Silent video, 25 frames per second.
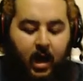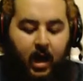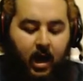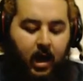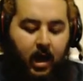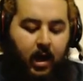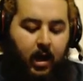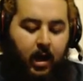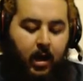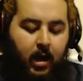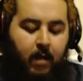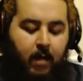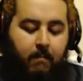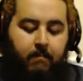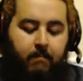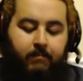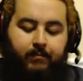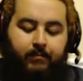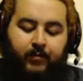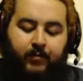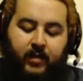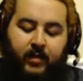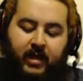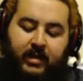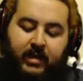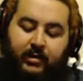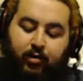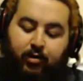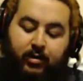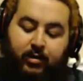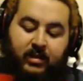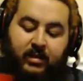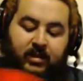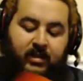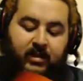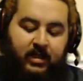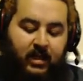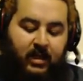Um, as you can
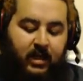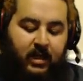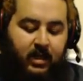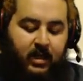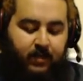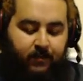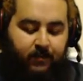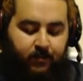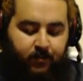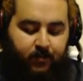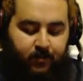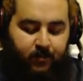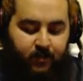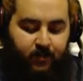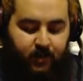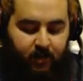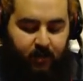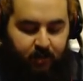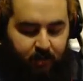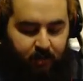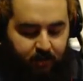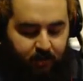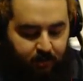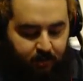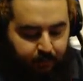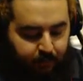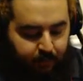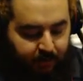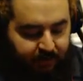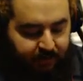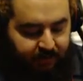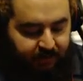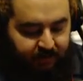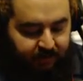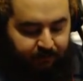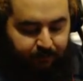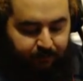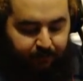see, the box
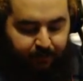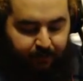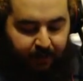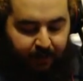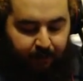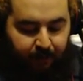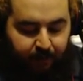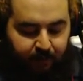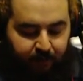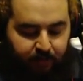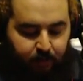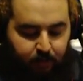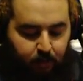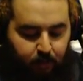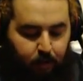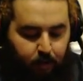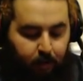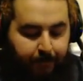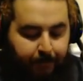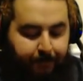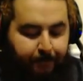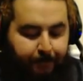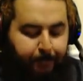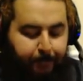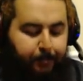is very small